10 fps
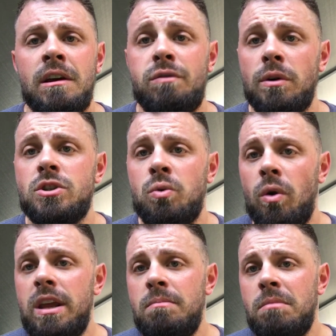for
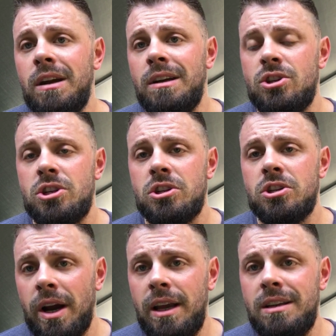20 minutes
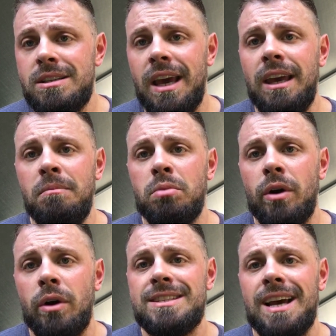straight, taking
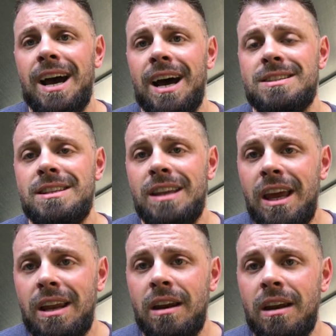breaks as
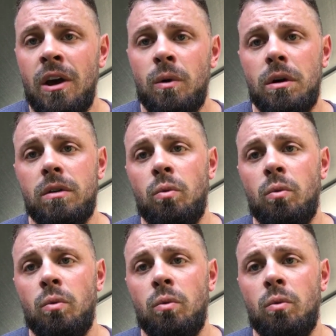needed with